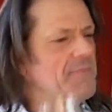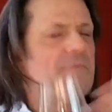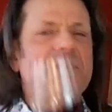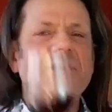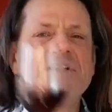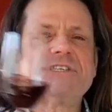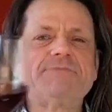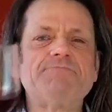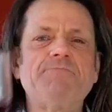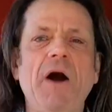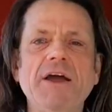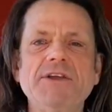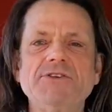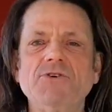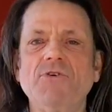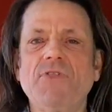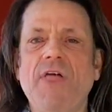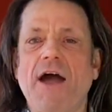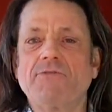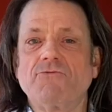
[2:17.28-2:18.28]
Despite
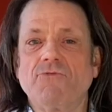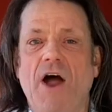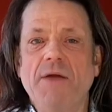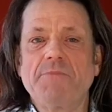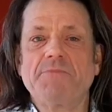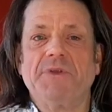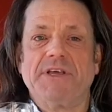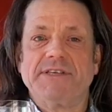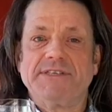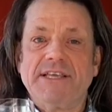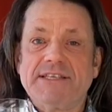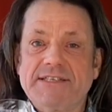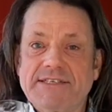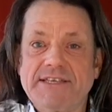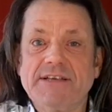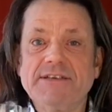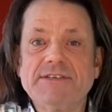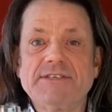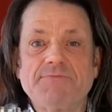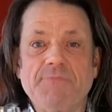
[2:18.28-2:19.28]
all that ripeness, it
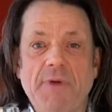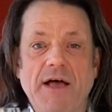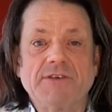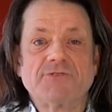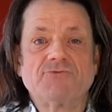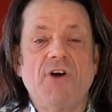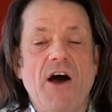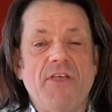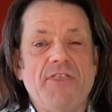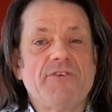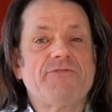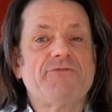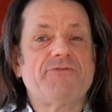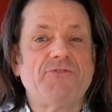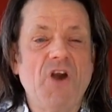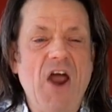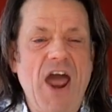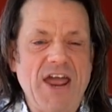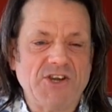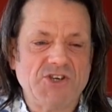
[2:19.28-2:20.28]
still smells rather
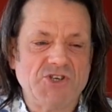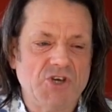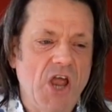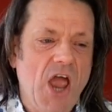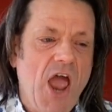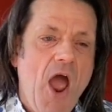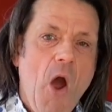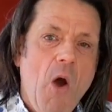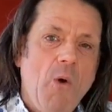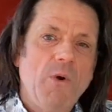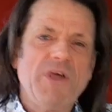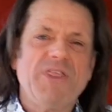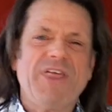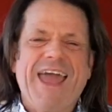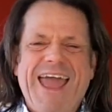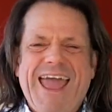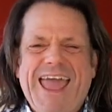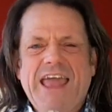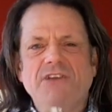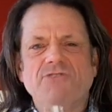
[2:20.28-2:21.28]
fresh,
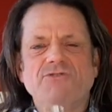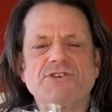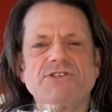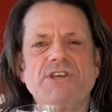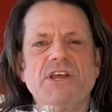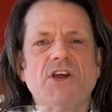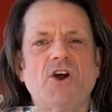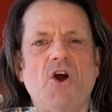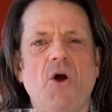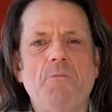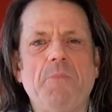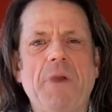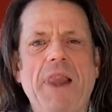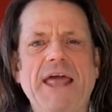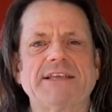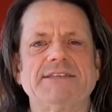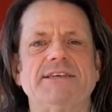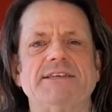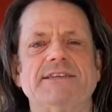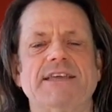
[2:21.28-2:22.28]
with interesting
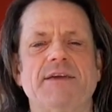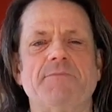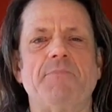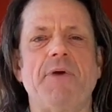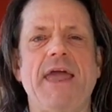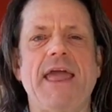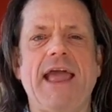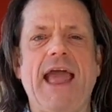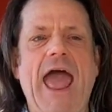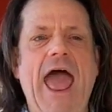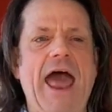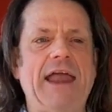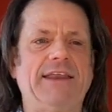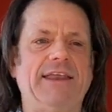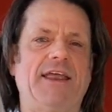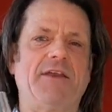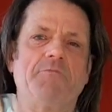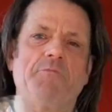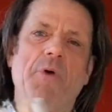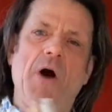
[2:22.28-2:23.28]
complexity being
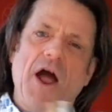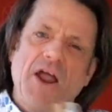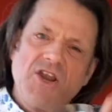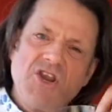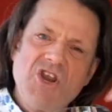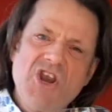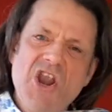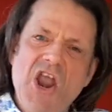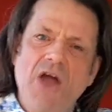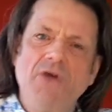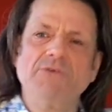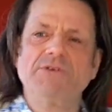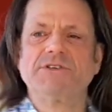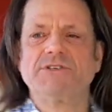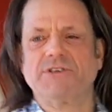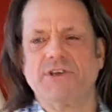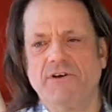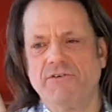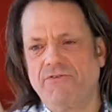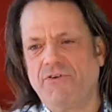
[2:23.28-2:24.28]
added by
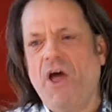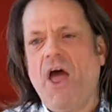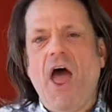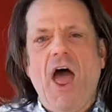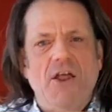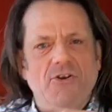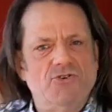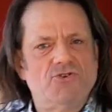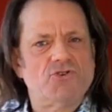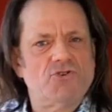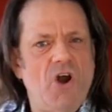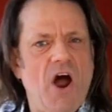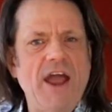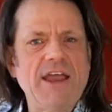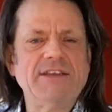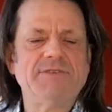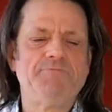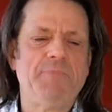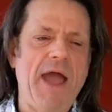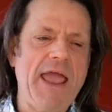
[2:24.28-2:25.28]
notes of
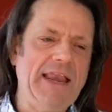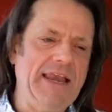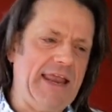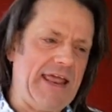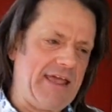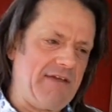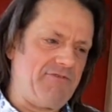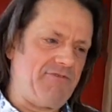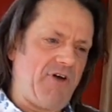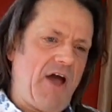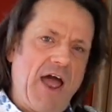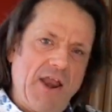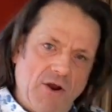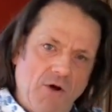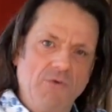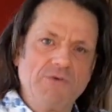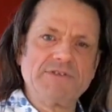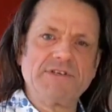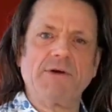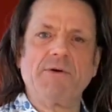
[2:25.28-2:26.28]
dried bay leaf and
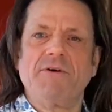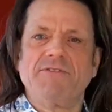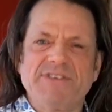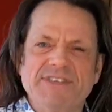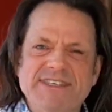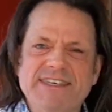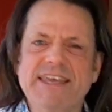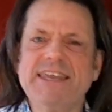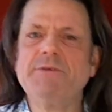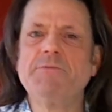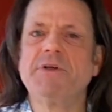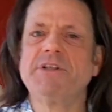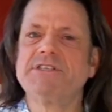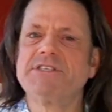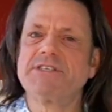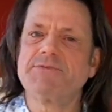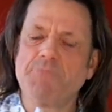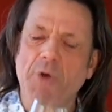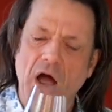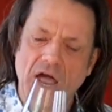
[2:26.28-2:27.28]
also of cinnamon
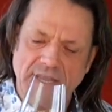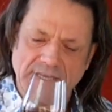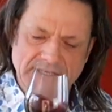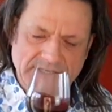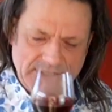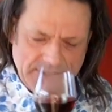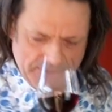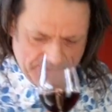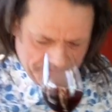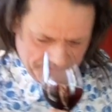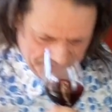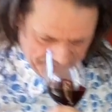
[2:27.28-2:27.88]
spice.